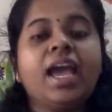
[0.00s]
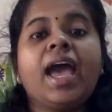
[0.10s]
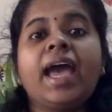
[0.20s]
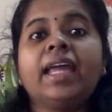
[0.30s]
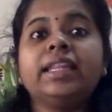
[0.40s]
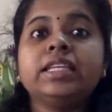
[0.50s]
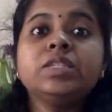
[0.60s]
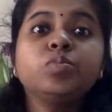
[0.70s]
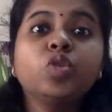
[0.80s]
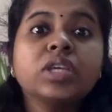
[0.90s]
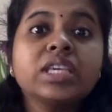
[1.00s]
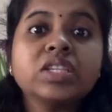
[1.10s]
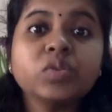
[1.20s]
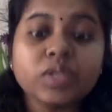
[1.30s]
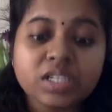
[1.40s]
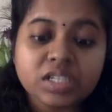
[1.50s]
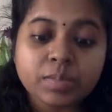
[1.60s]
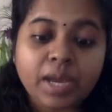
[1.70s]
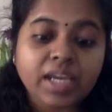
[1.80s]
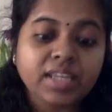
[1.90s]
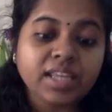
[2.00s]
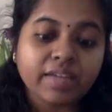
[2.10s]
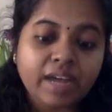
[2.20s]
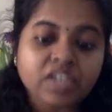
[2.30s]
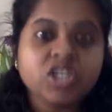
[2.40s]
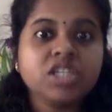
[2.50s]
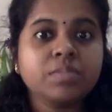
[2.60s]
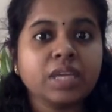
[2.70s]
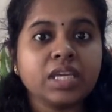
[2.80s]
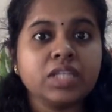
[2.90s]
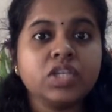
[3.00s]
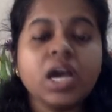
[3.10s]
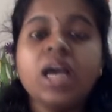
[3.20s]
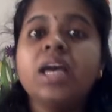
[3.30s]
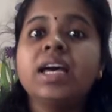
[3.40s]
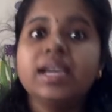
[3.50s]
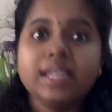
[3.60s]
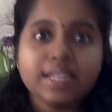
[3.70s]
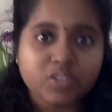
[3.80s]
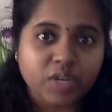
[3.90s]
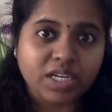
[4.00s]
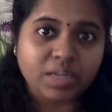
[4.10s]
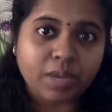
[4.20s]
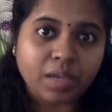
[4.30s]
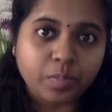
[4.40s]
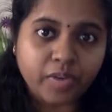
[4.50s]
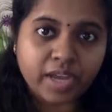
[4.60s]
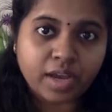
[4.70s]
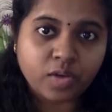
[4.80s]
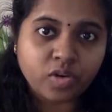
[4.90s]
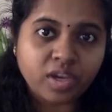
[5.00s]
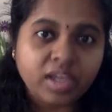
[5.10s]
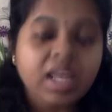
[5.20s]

and this book is written by Devashish Makhija, illustrated by Priya Kuriyan,